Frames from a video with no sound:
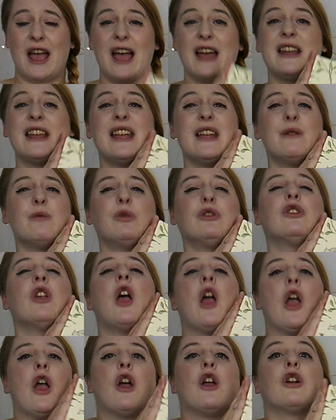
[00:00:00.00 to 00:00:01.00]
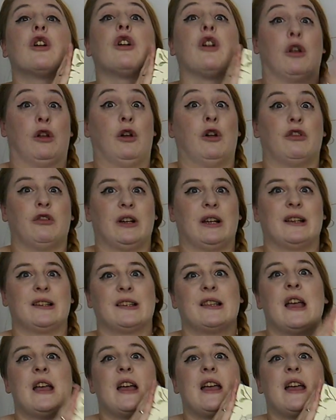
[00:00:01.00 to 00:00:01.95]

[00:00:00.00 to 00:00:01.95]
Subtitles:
and it was glorious.